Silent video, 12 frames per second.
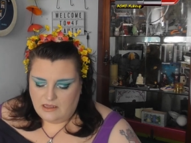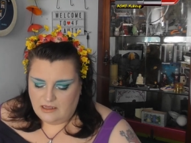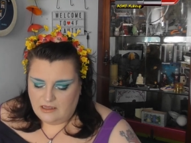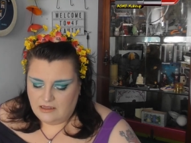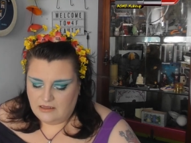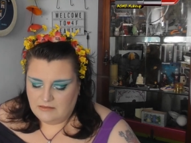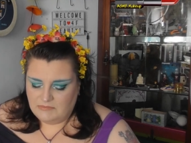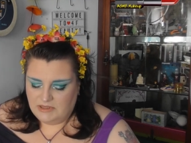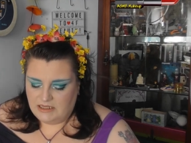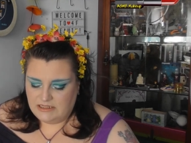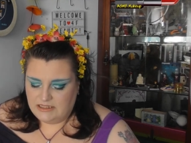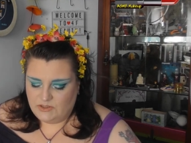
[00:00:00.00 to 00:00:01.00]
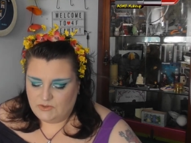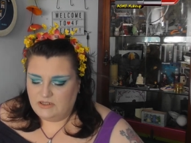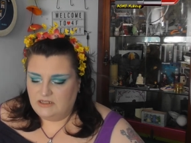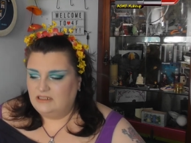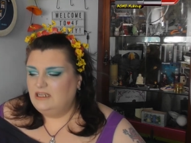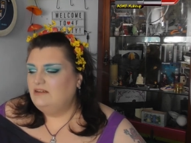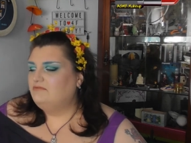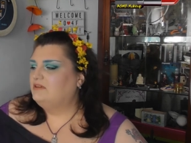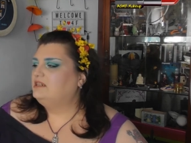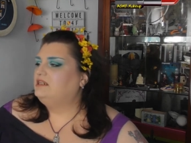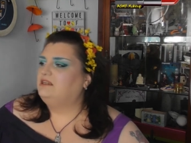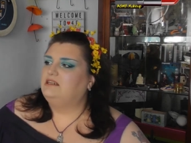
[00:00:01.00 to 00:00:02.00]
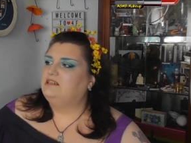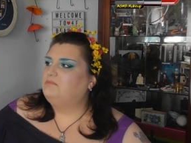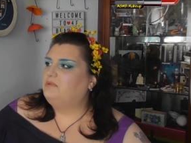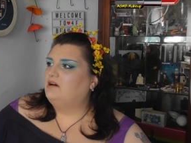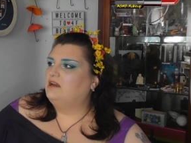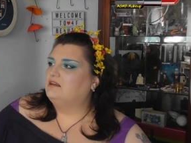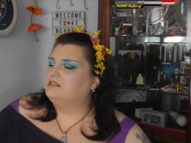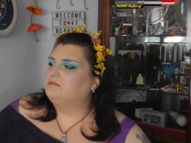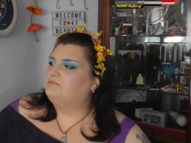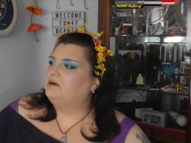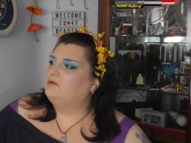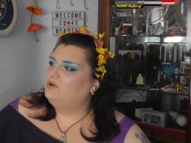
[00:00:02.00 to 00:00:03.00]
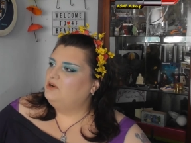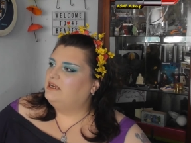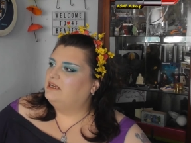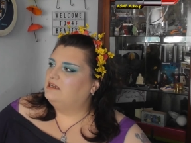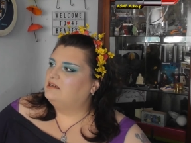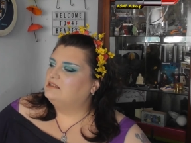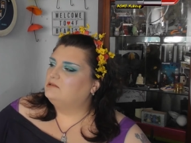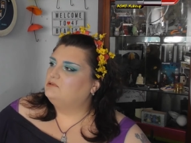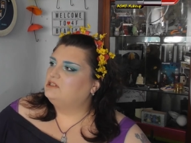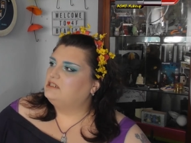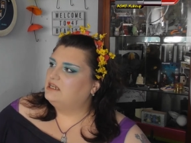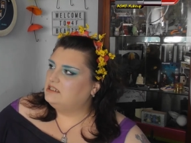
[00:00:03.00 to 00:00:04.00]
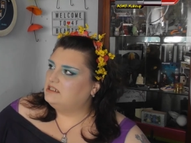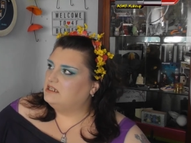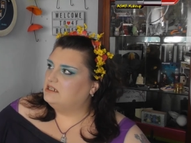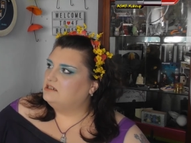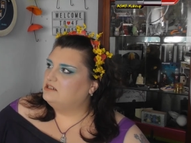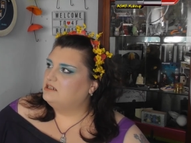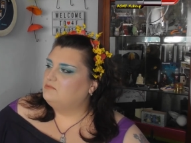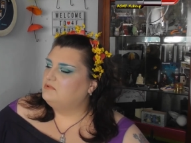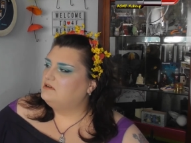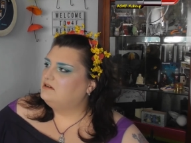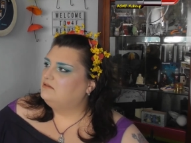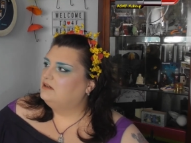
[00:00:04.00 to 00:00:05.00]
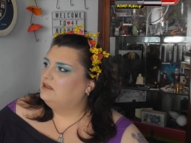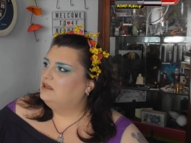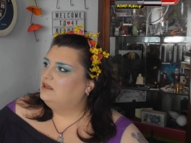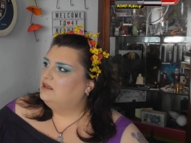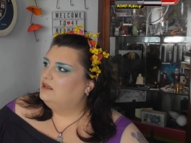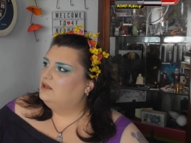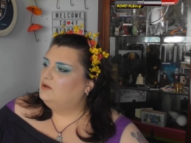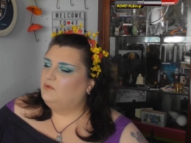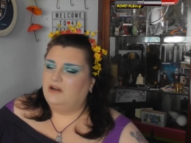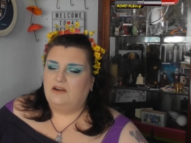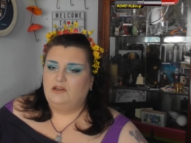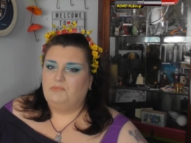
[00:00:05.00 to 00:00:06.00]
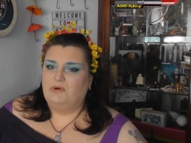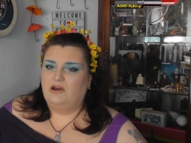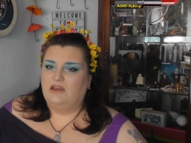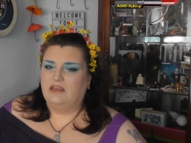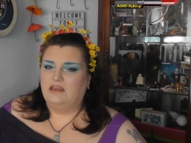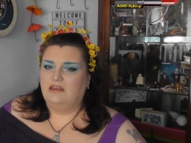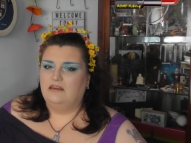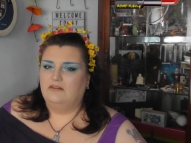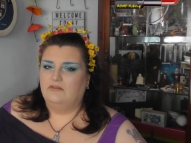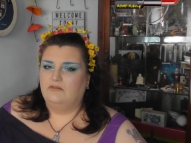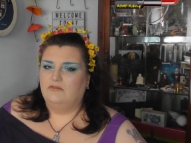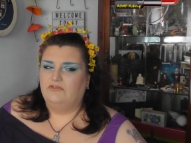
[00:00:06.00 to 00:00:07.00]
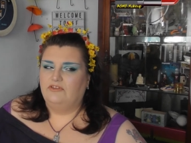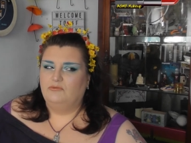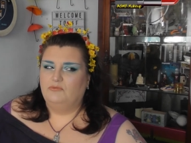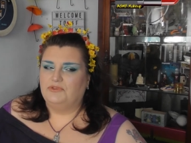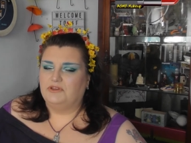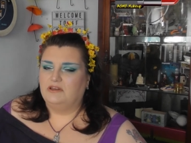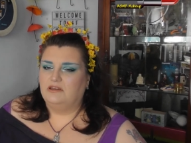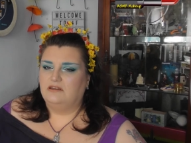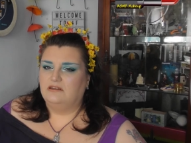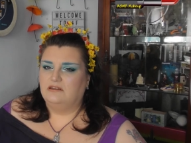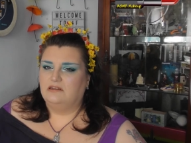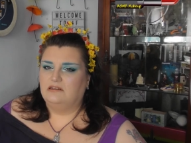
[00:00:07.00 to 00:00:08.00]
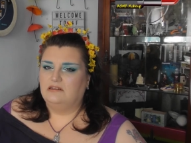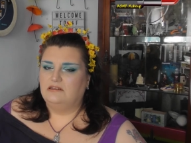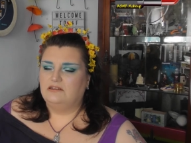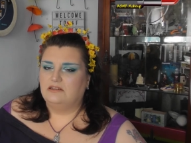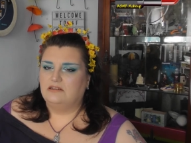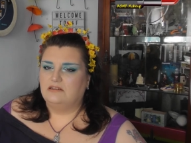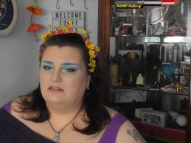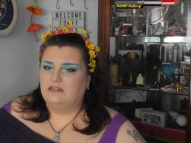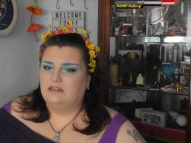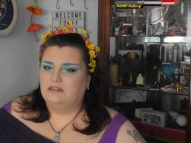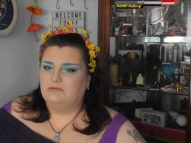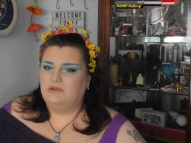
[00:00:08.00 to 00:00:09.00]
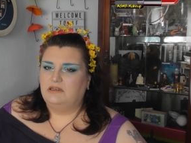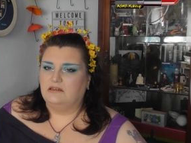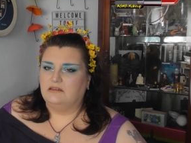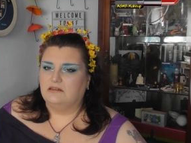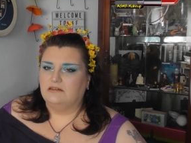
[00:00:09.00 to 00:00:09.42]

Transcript: Um, and I said to her, I don't really need to buy it. I said, but I want to get it because I want to test it. And she said, well, why don't you buy it, film with it, and then just sell it to me.